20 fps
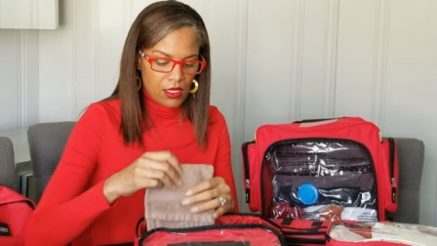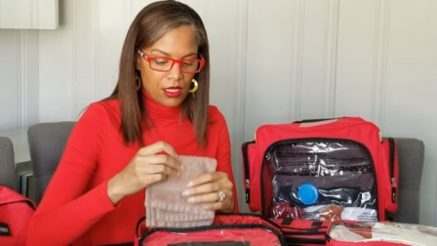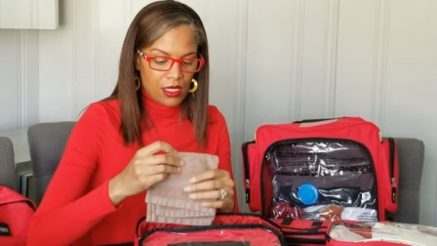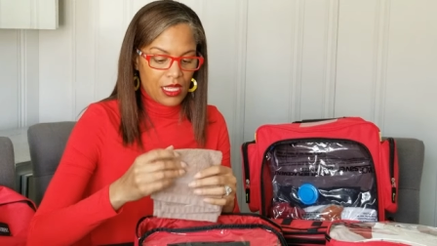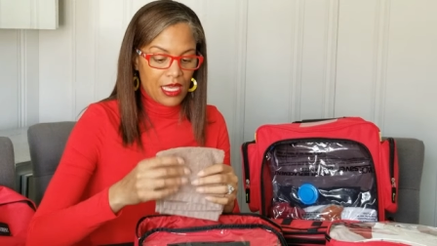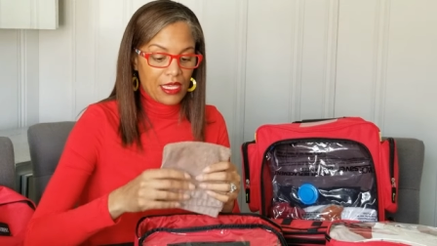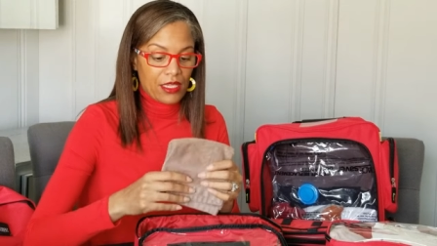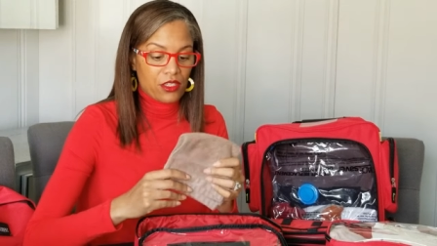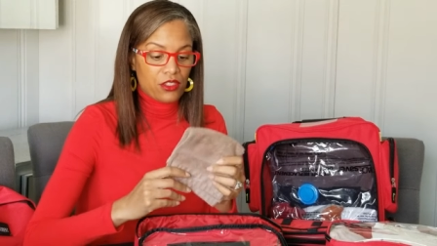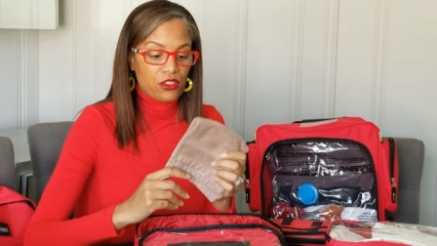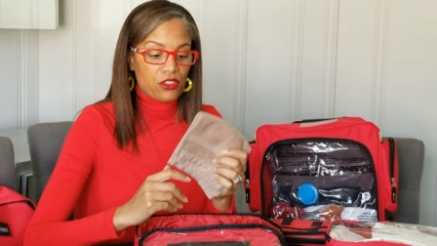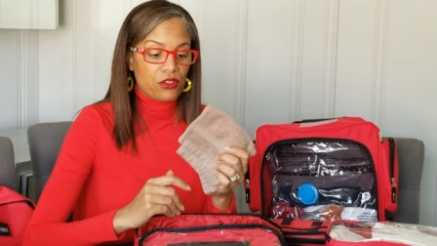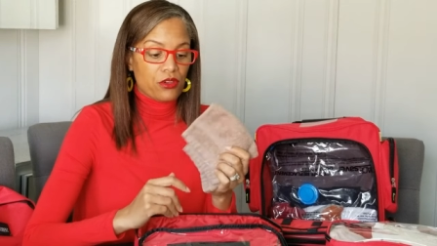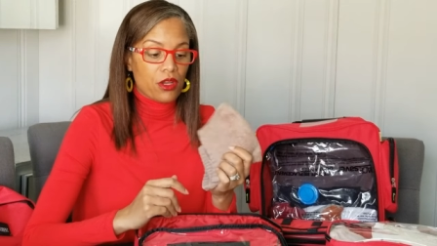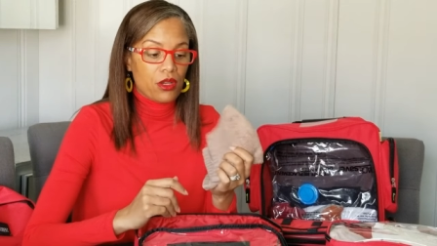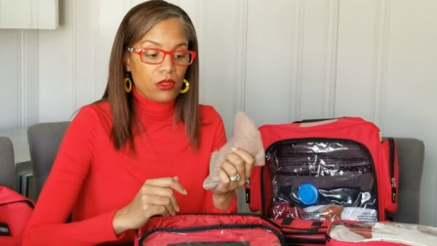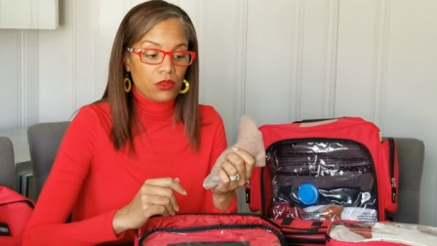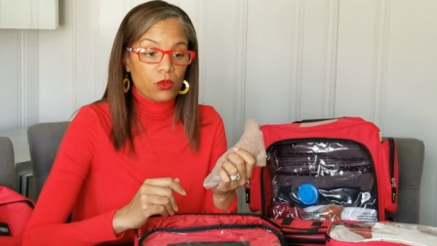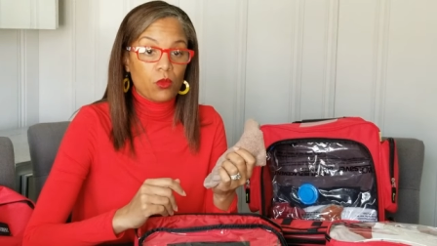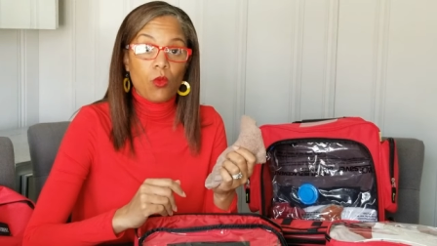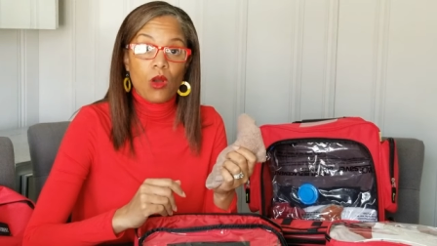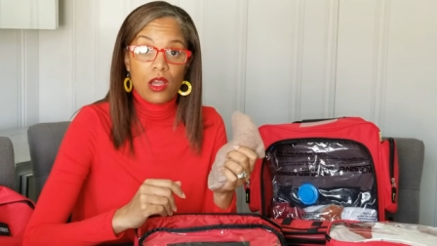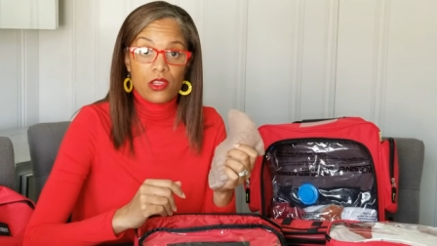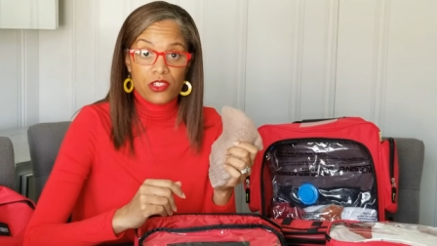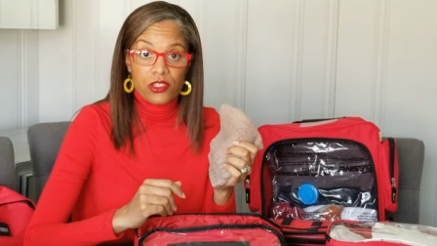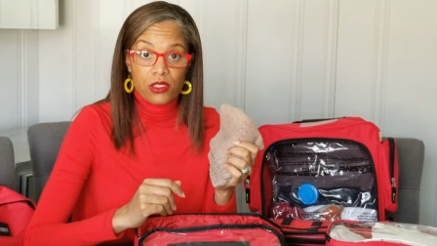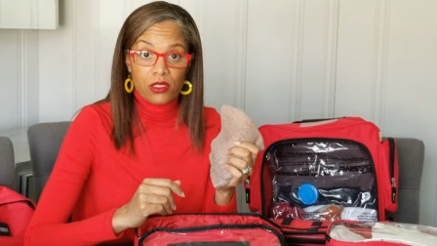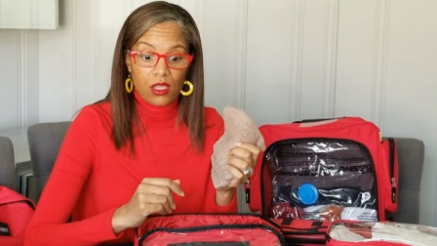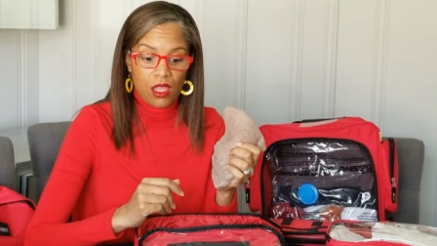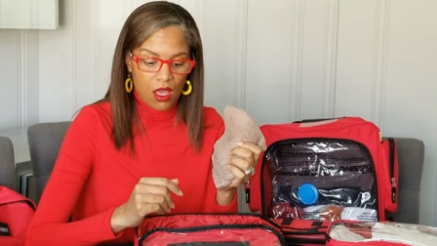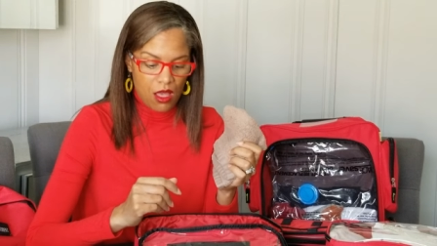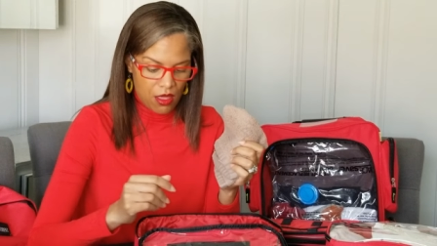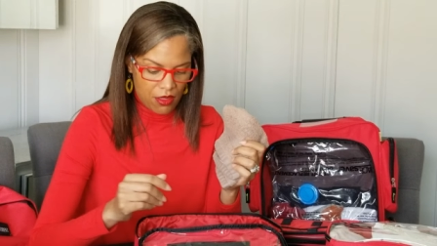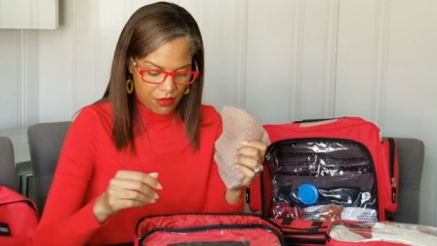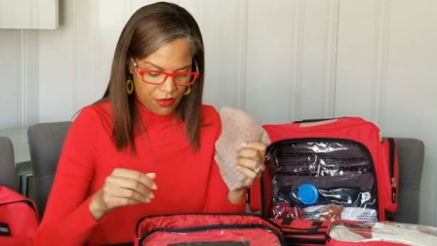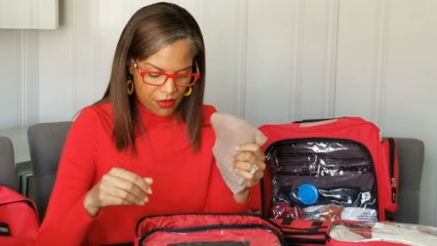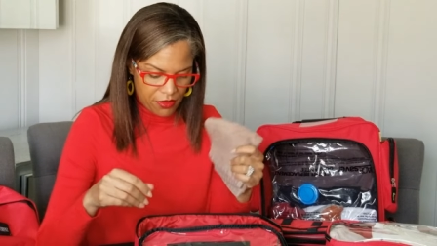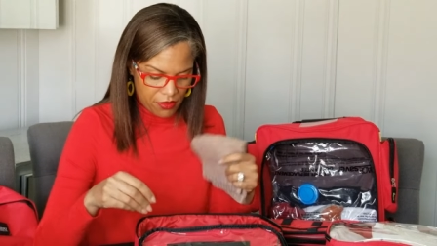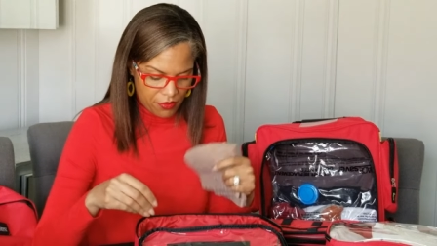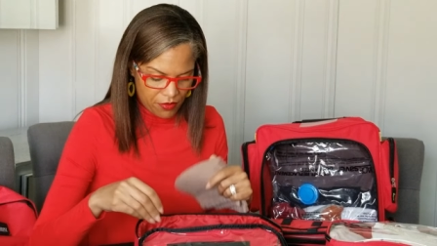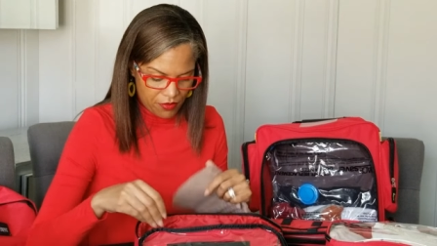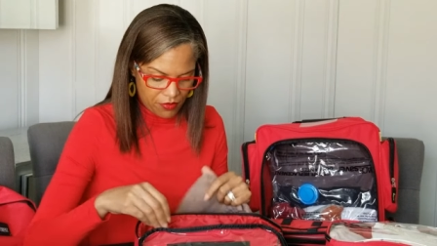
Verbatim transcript: like your own washcloth,